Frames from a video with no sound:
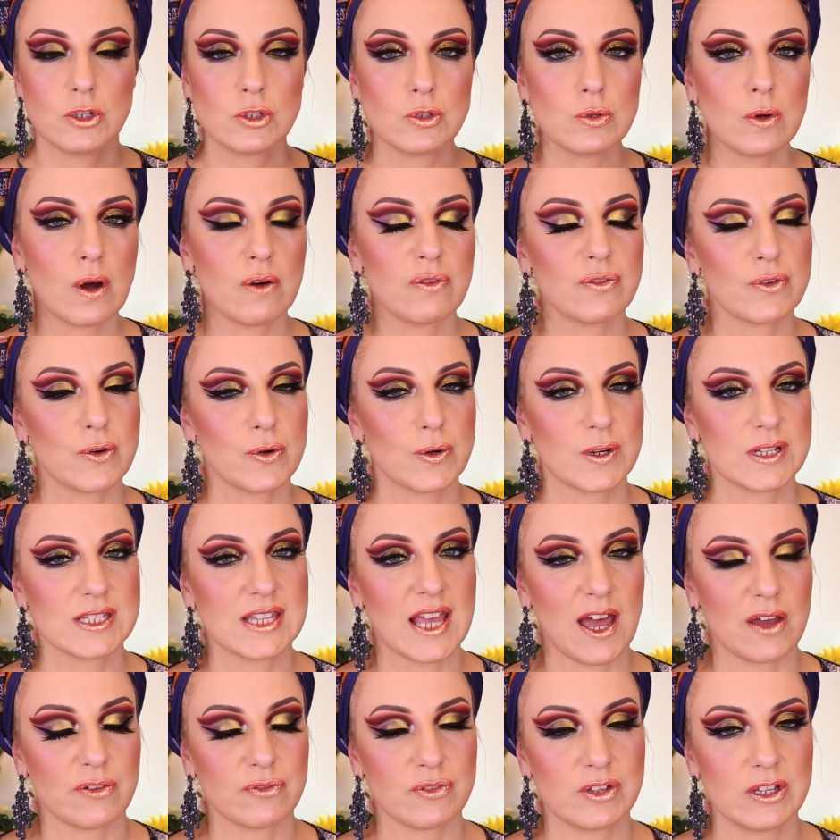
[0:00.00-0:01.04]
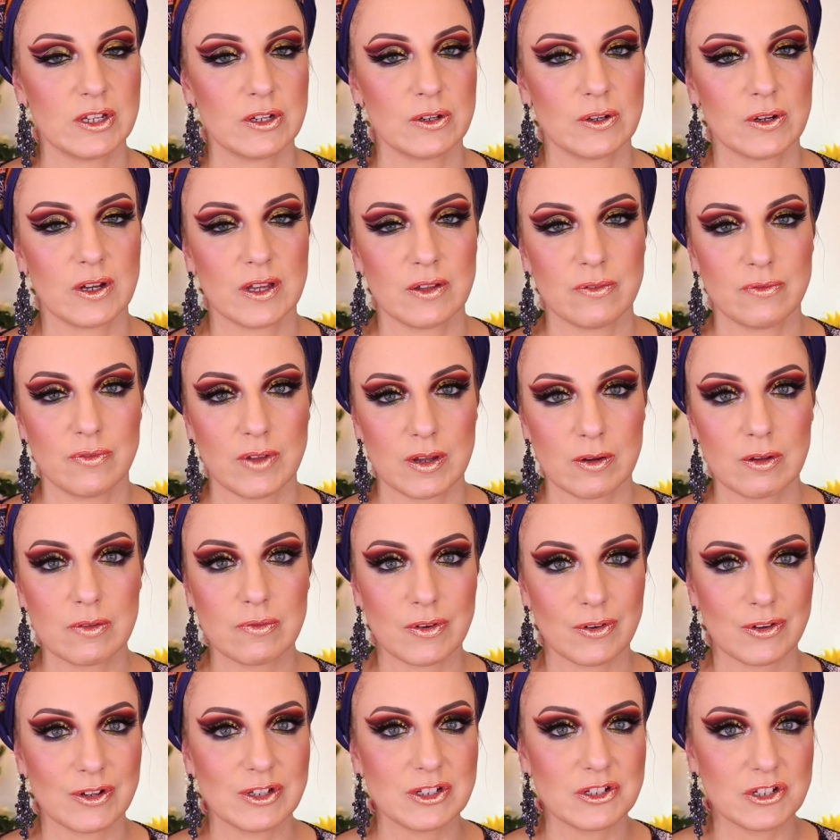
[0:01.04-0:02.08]
You do, of course, have here a very,
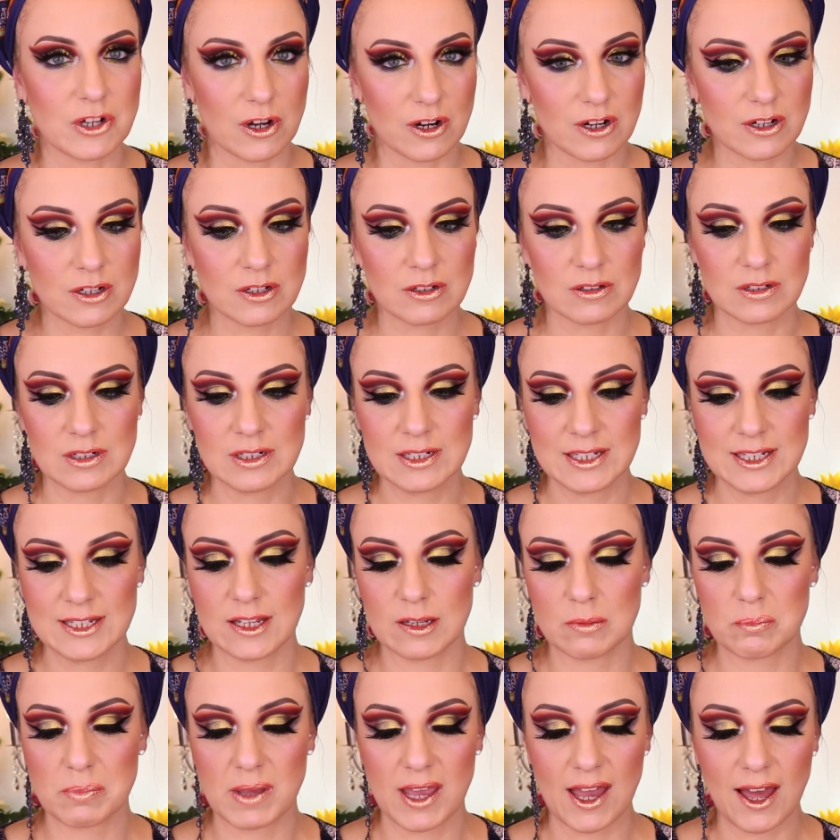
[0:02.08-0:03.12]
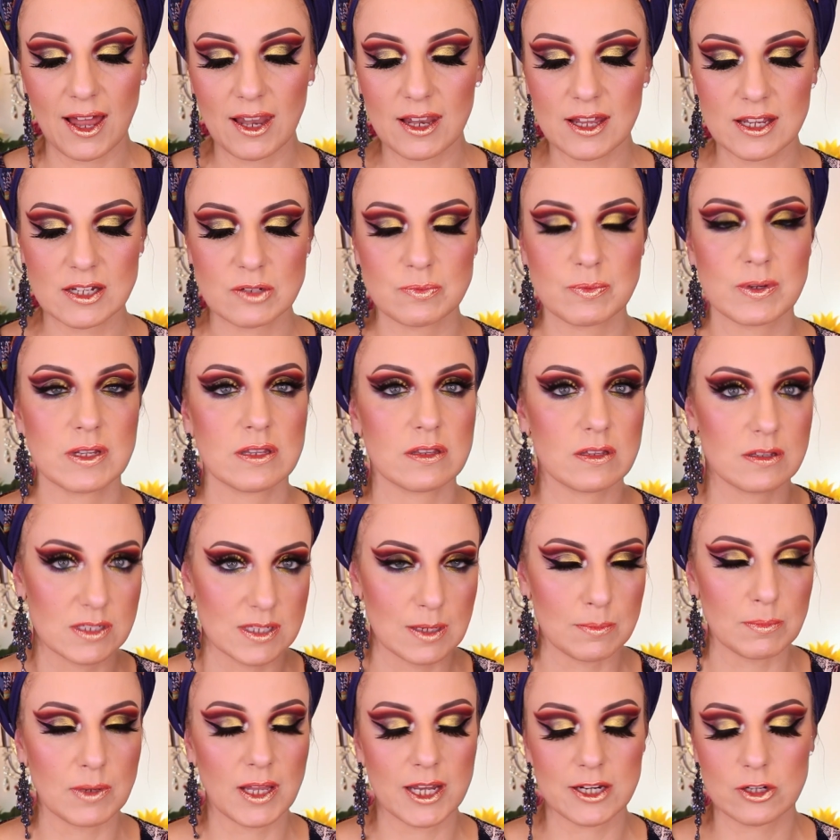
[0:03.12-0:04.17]
very dark leaning palette with
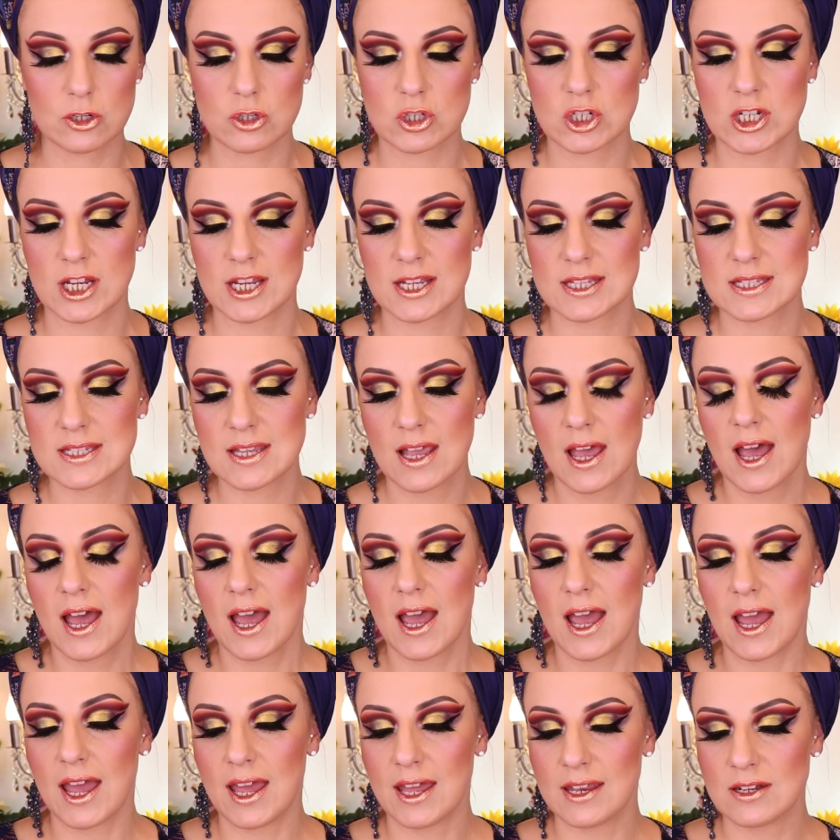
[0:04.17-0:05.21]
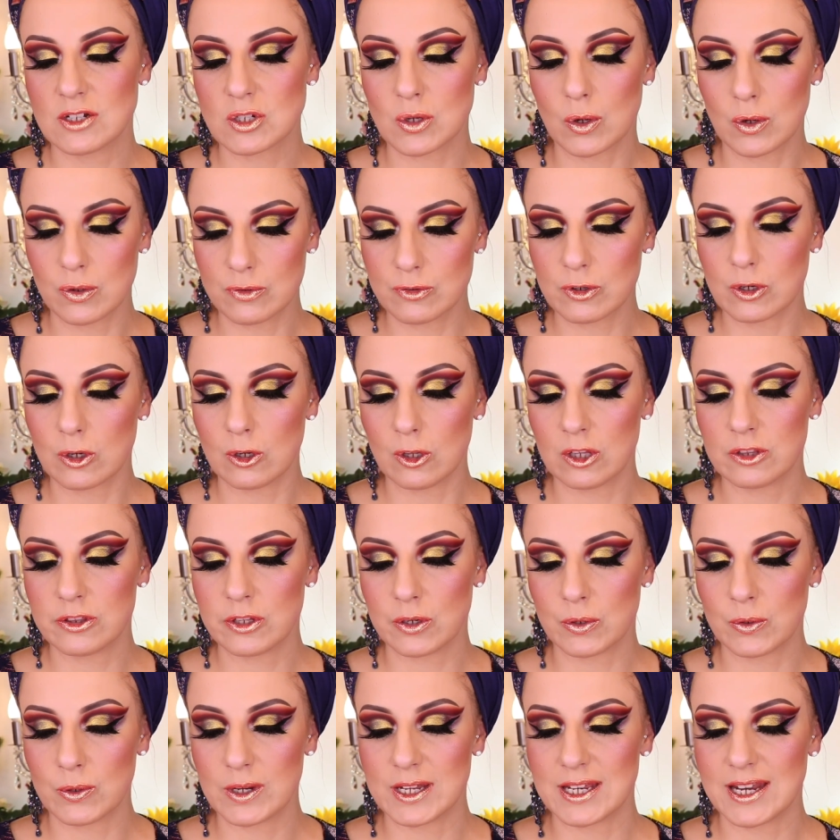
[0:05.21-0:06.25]
some lighter shades, and overall,
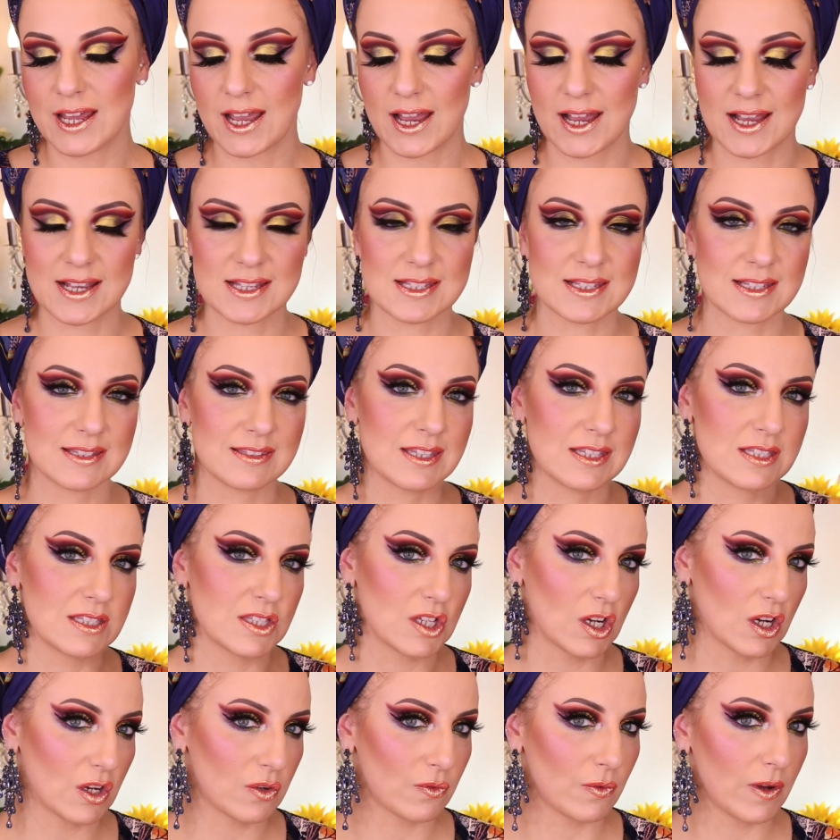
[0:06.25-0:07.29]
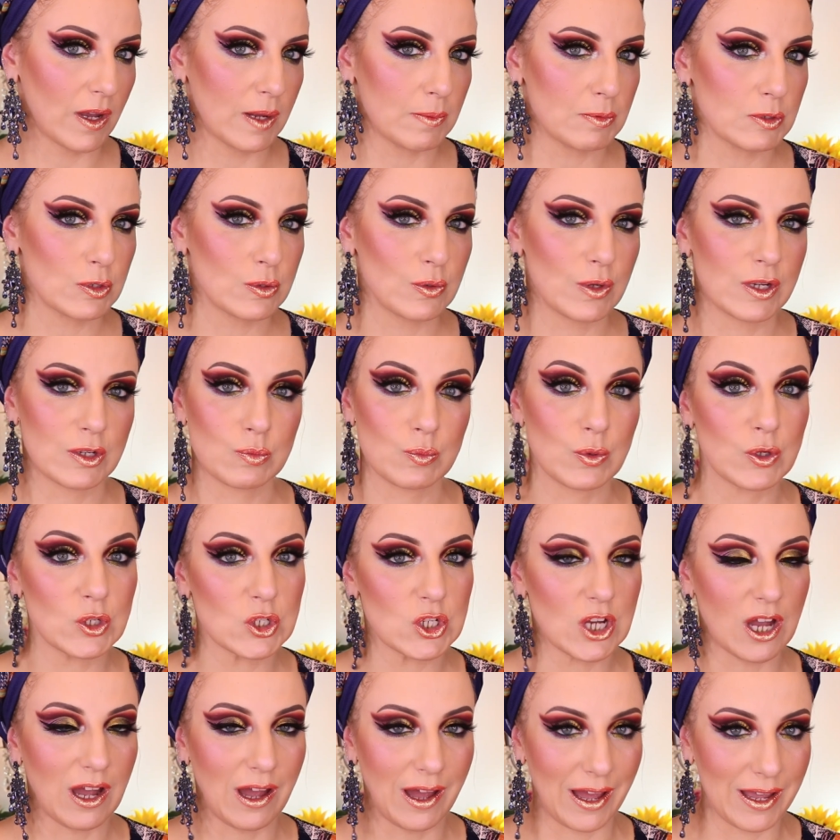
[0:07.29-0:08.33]
though, it has this dark vibe to it,
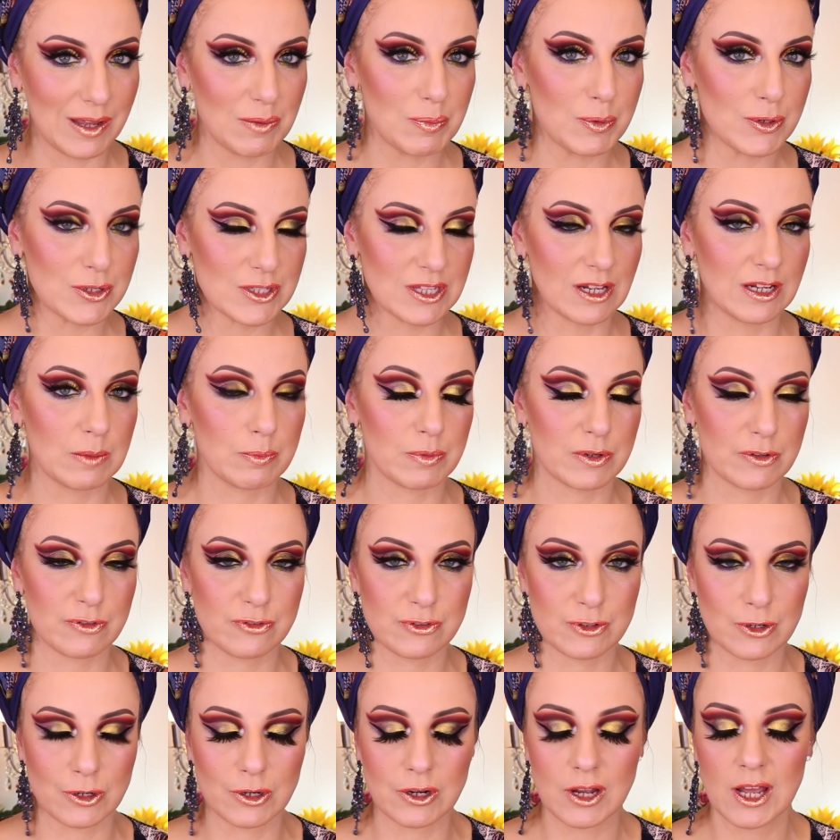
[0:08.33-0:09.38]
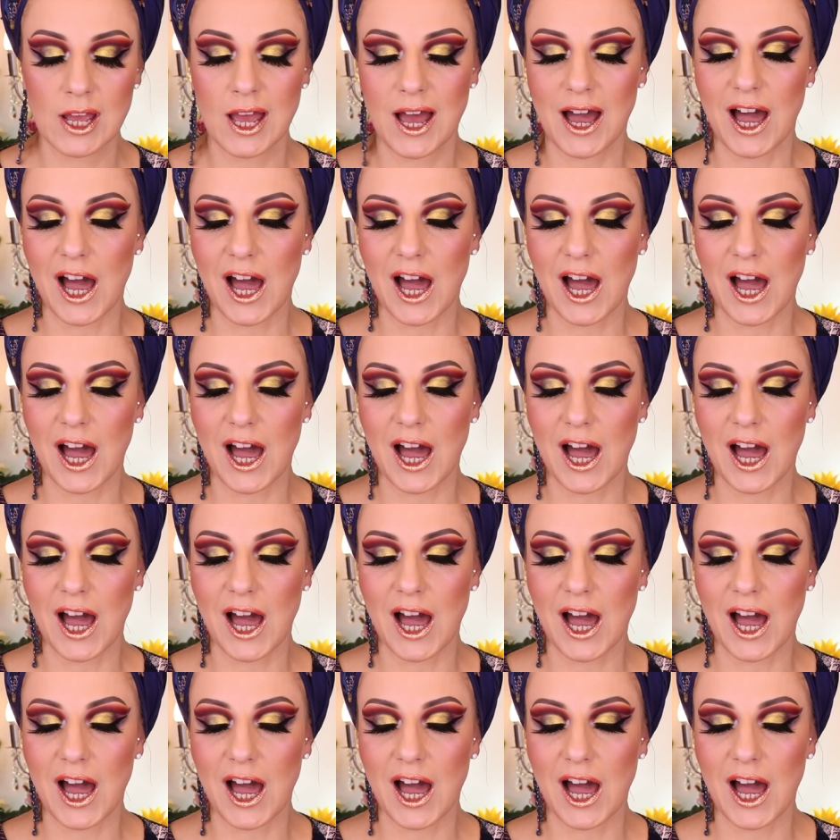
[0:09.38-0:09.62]
which I personally prefer.